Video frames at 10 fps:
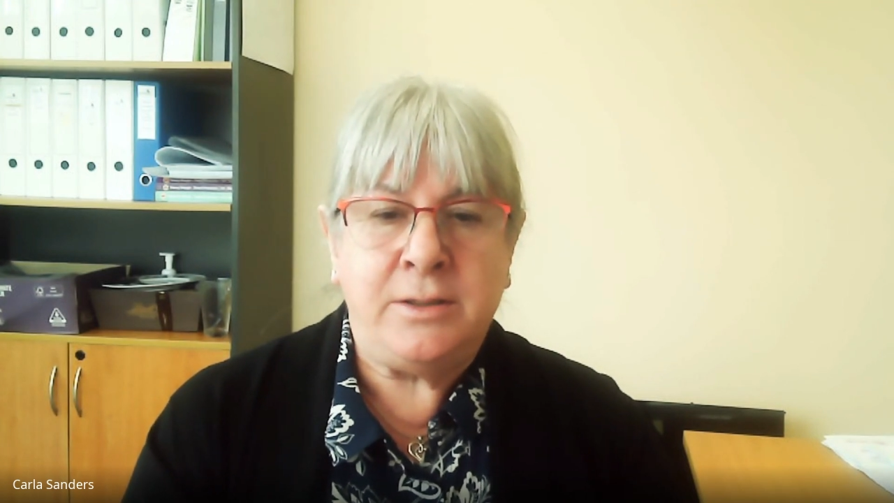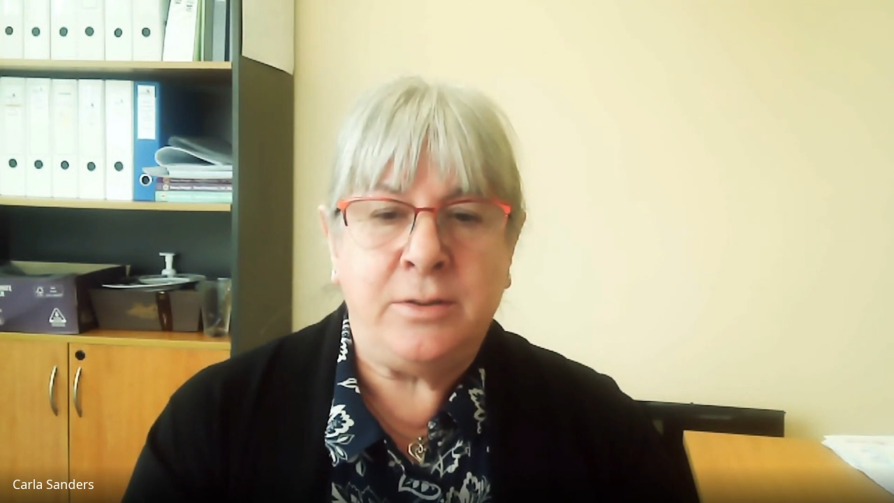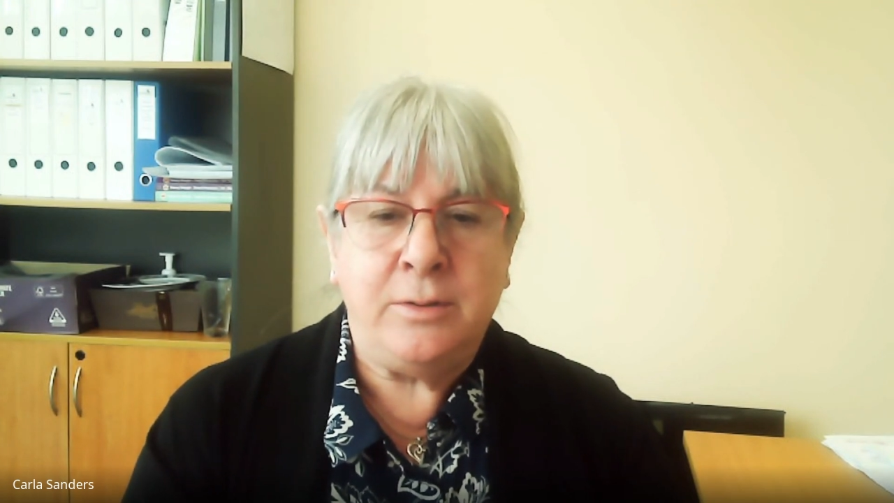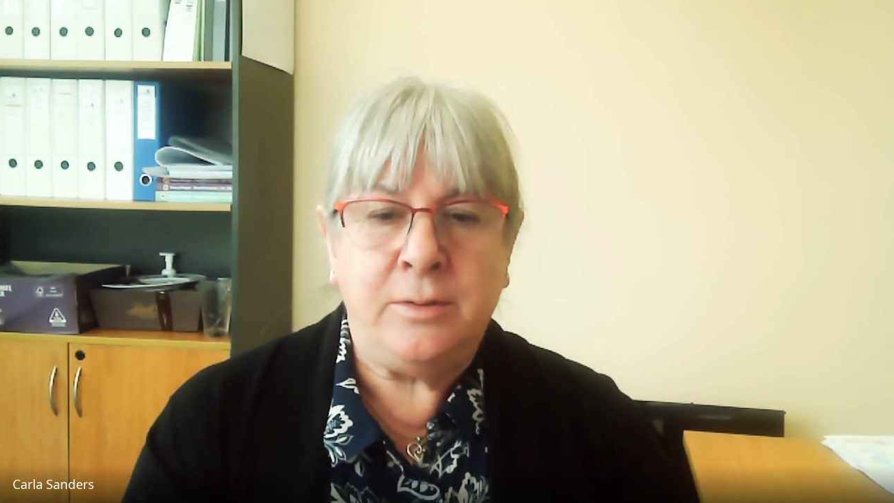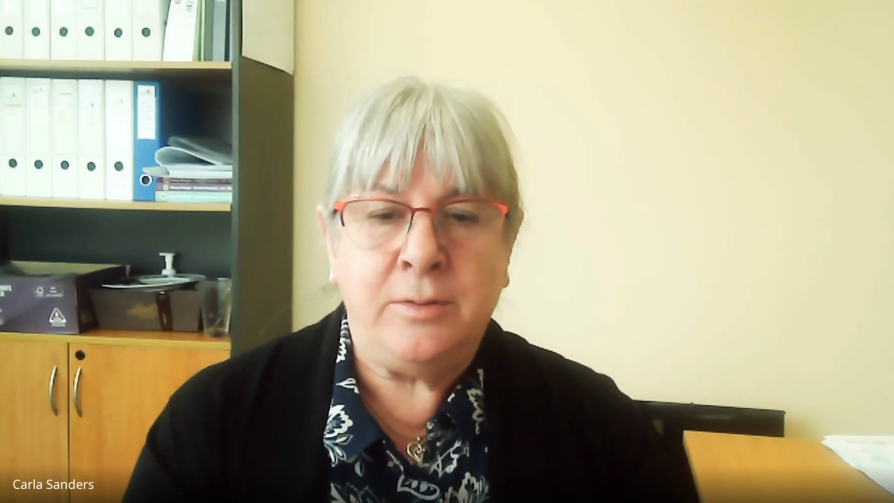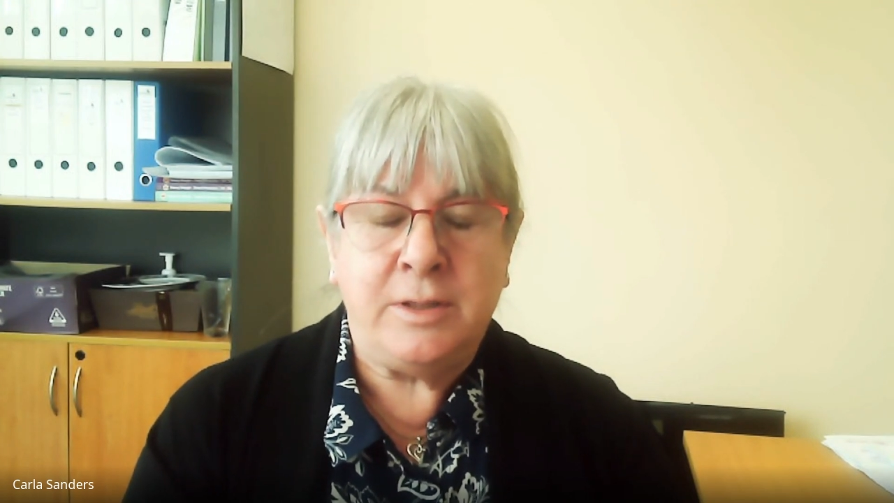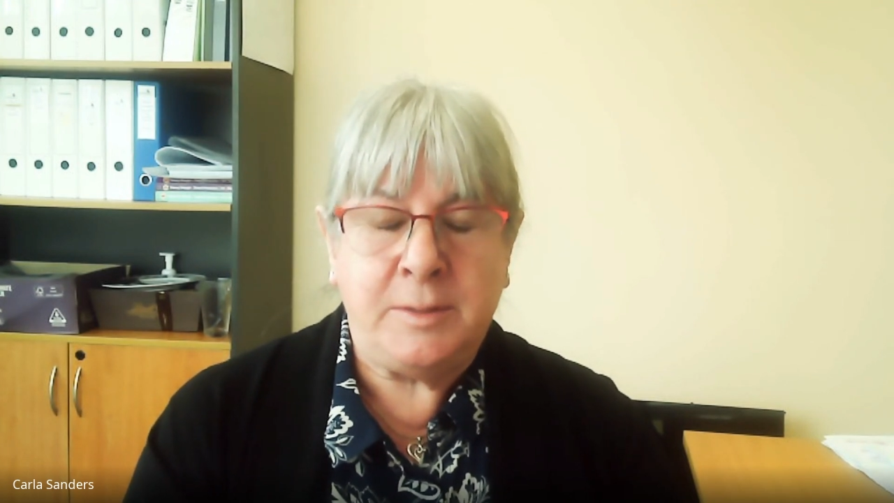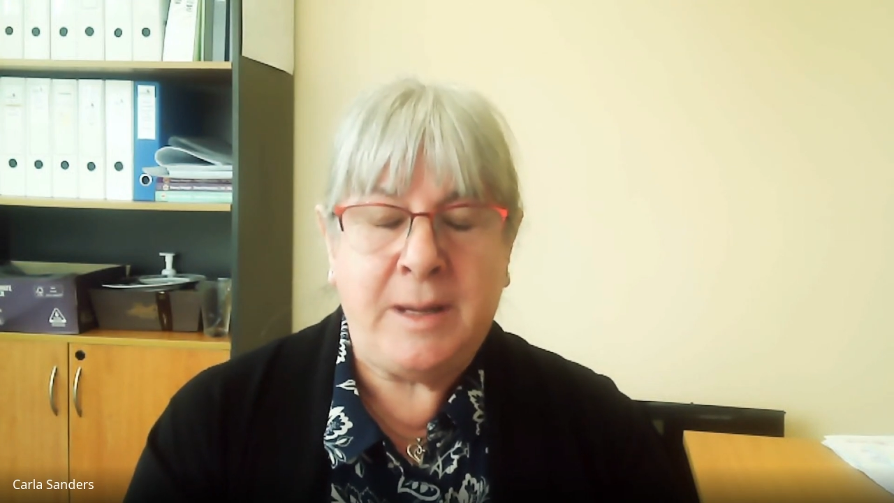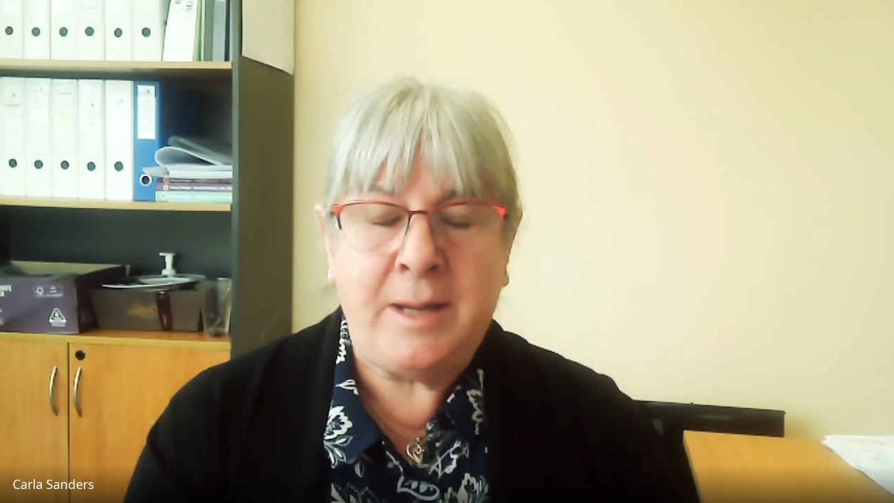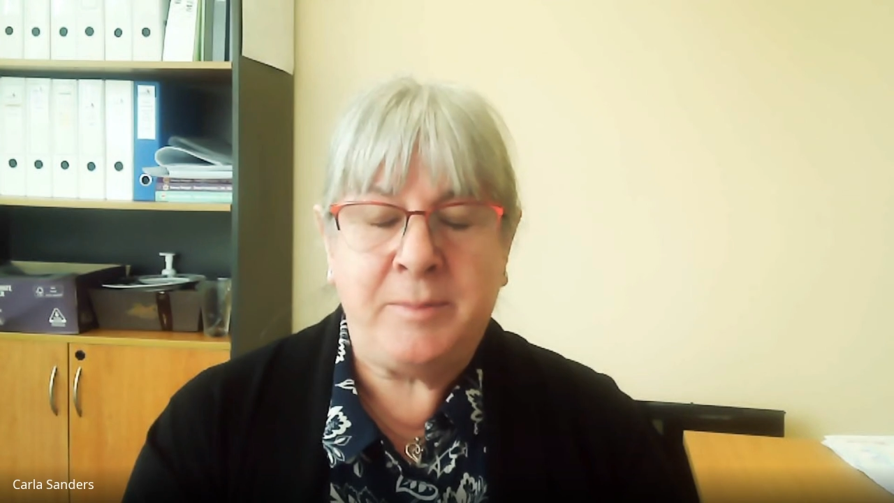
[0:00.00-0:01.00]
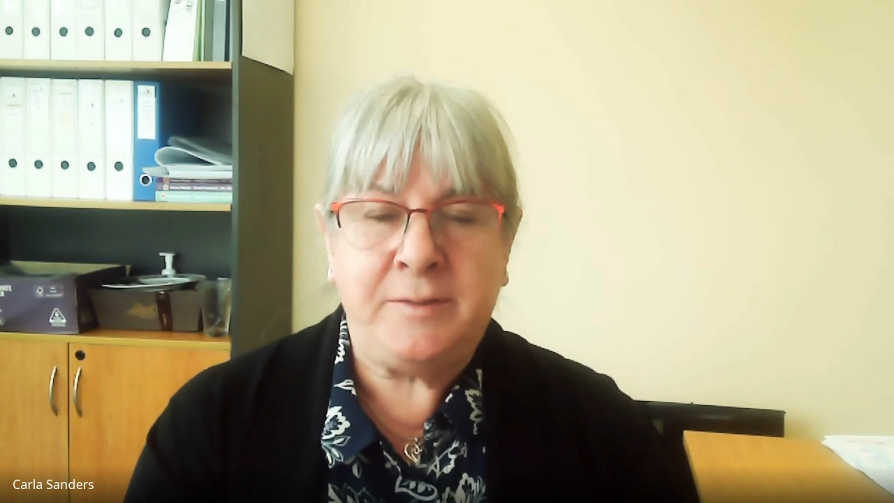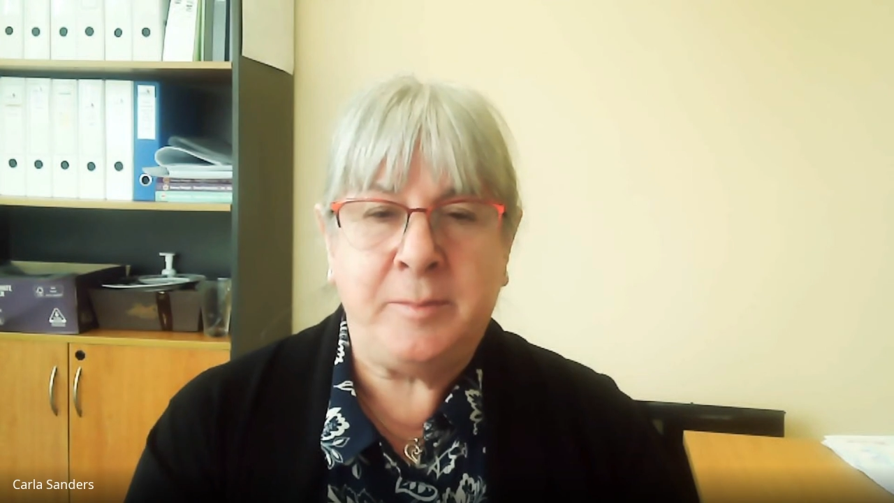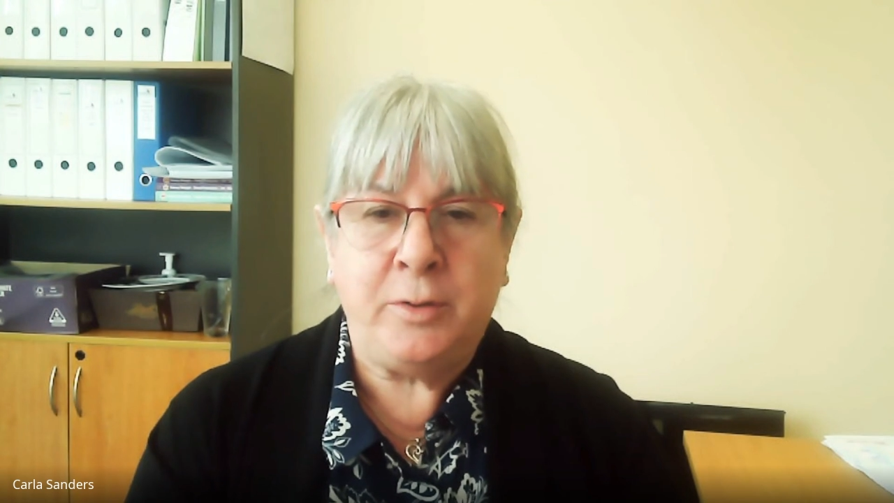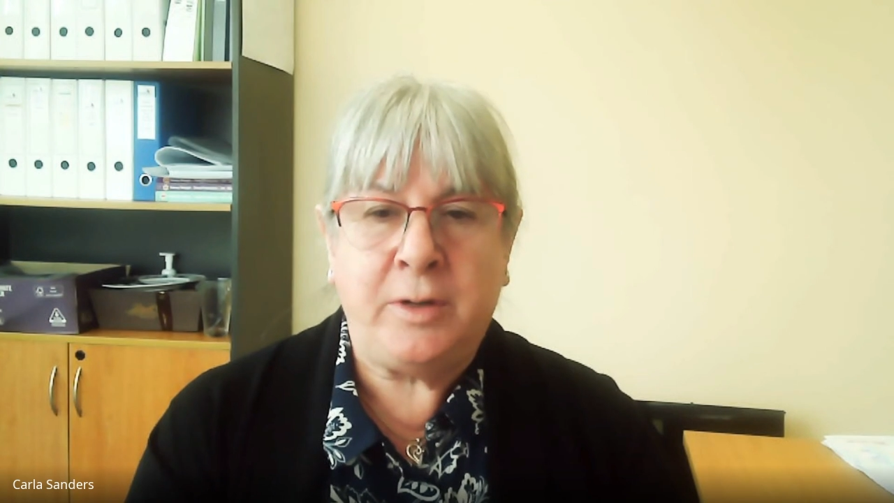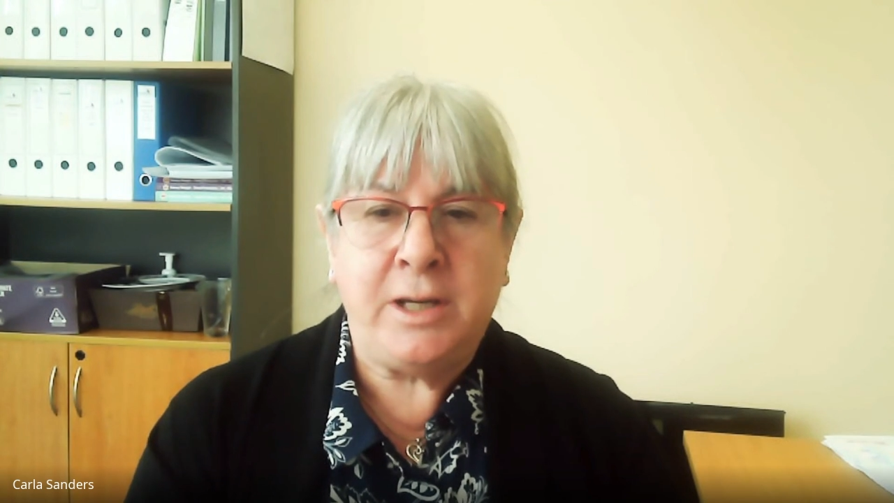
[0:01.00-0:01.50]
to the Department of
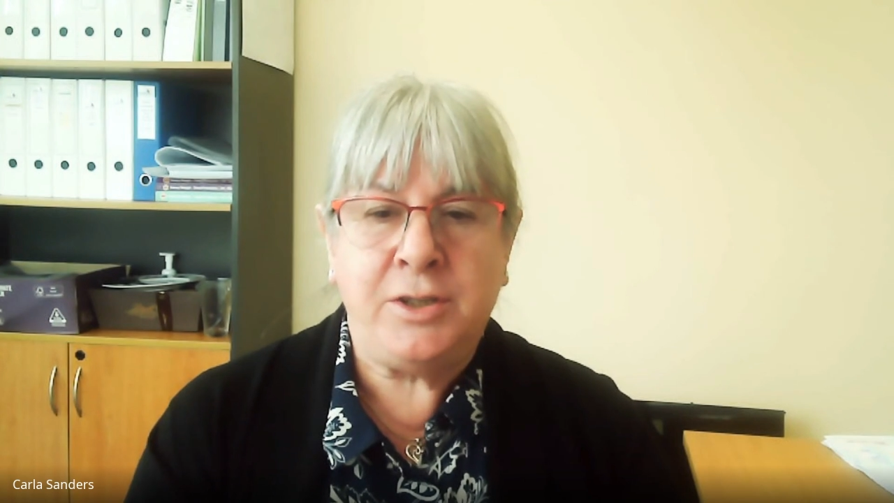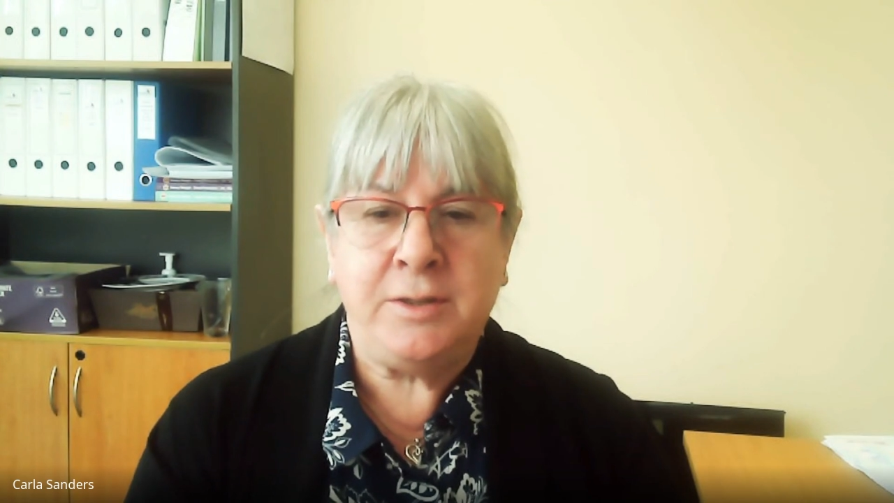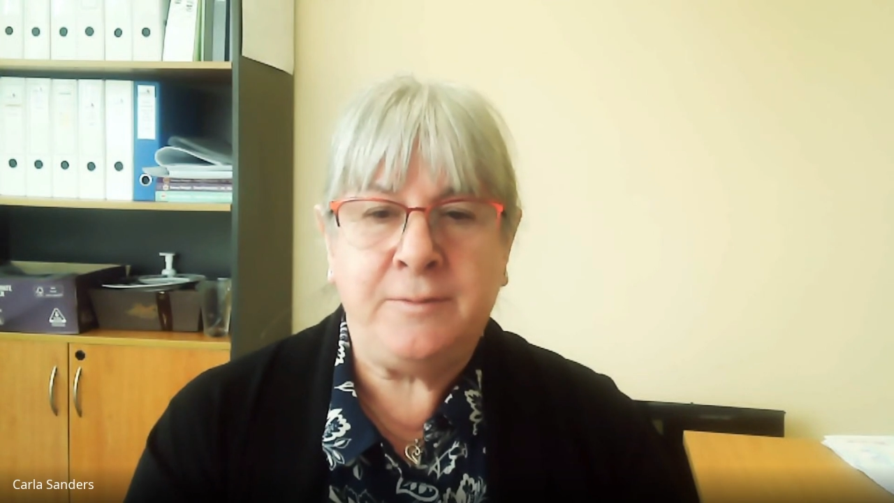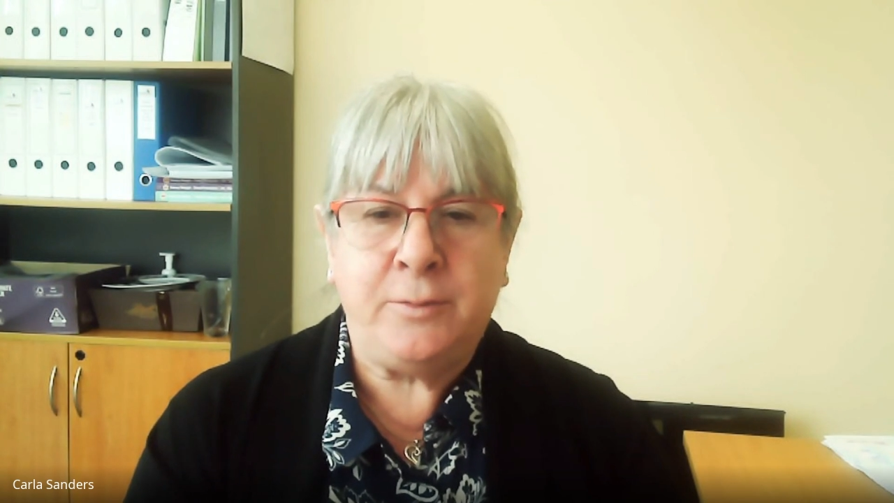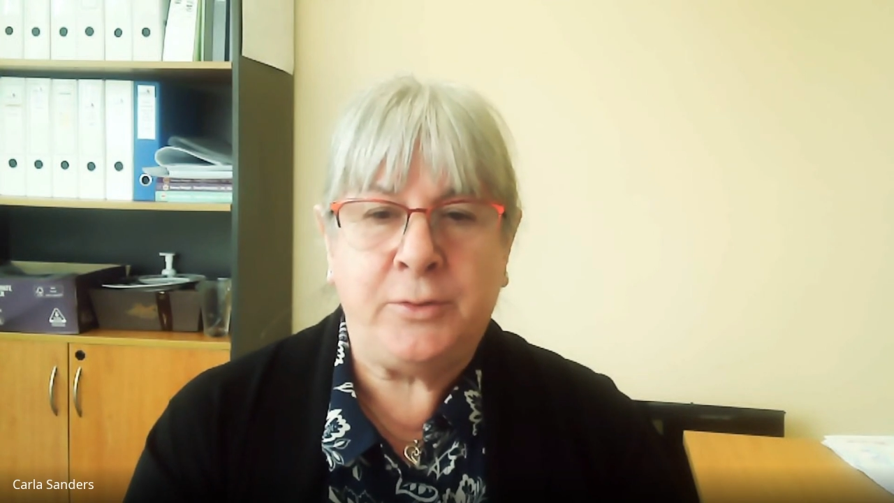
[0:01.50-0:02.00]
Immigration for